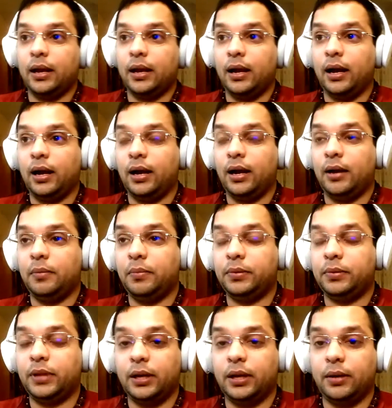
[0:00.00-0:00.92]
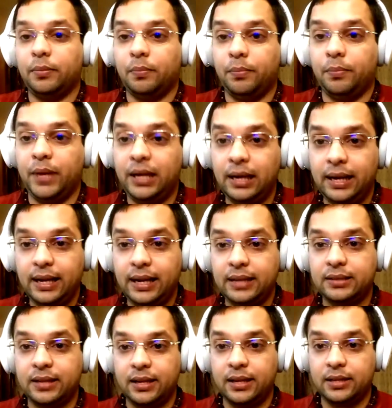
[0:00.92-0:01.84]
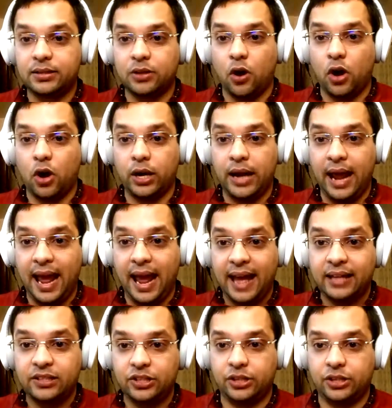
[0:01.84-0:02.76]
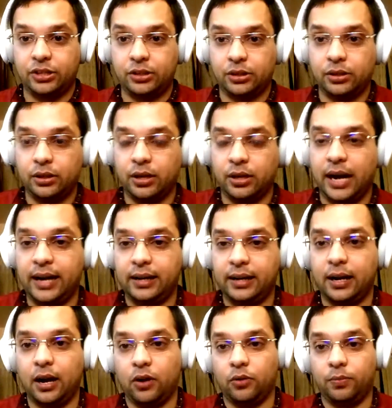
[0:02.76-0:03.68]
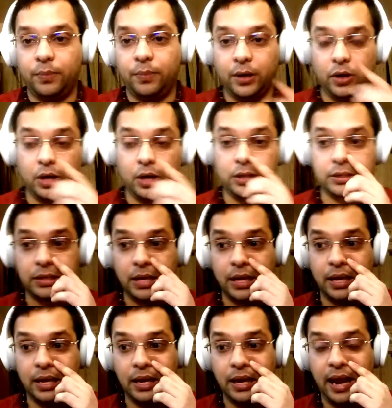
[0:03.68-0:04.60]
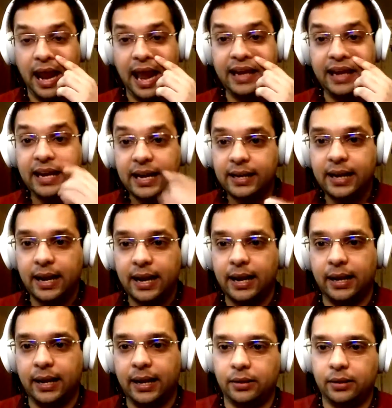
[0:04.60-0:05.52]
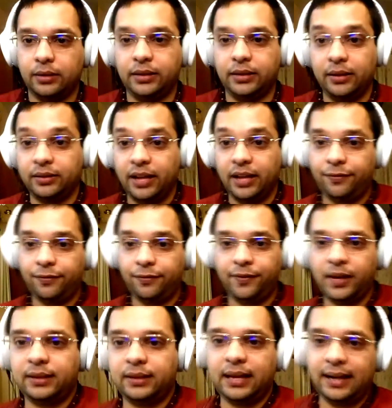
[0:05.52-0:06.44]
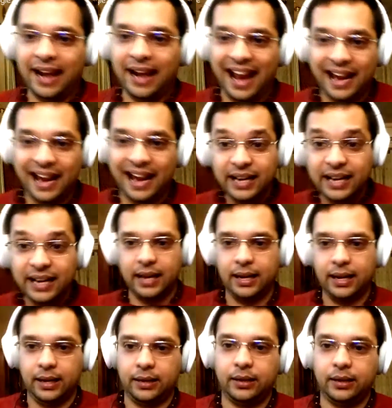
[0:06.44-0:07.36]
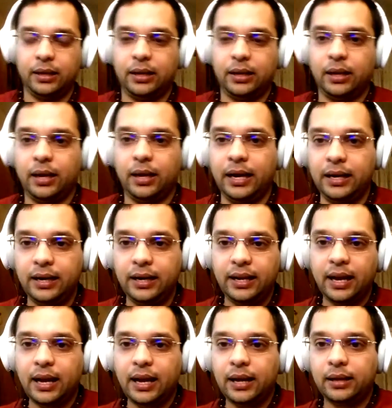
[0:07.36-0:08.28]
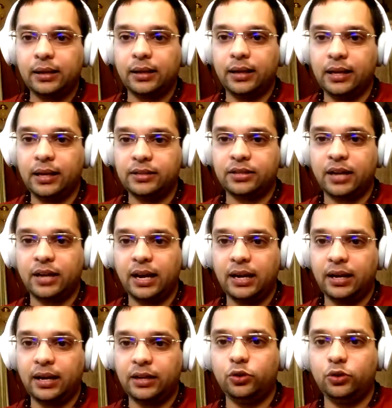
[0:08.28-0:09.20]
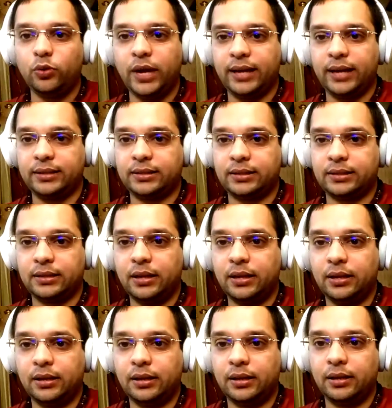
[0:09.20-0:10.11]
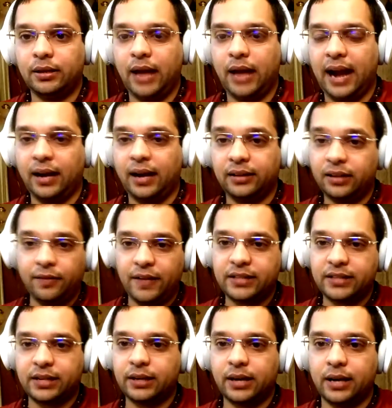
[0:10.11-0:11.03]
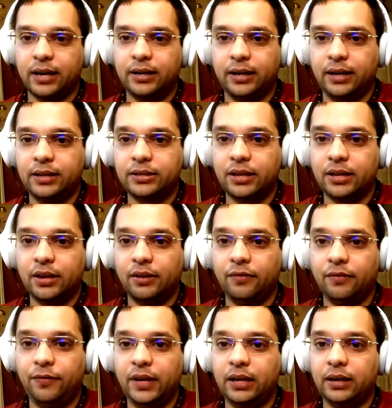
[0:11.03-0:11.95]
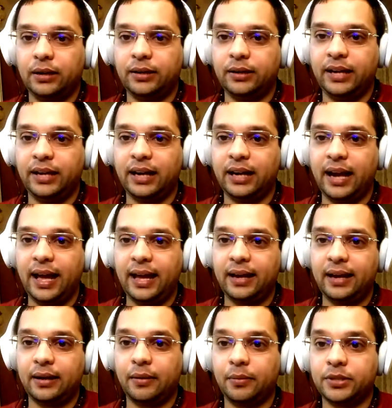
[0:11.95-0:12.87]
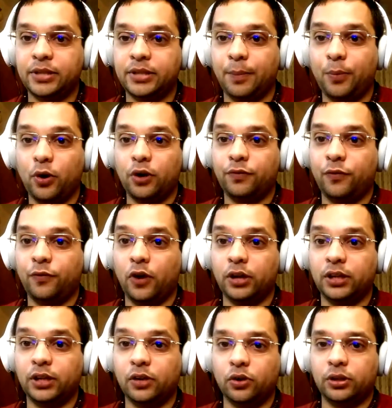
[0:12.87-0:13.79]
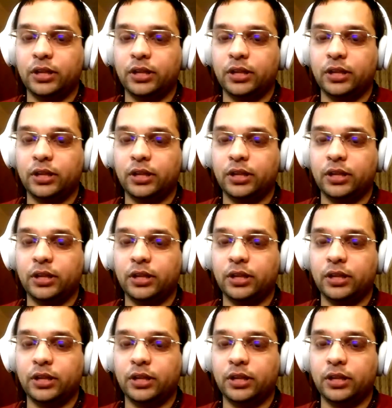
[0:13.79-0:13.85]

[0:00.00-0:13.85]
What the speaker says: the Middle East is on edge right now, because any day they fear that any day India, Israel, and US and other Western countries will declare support for the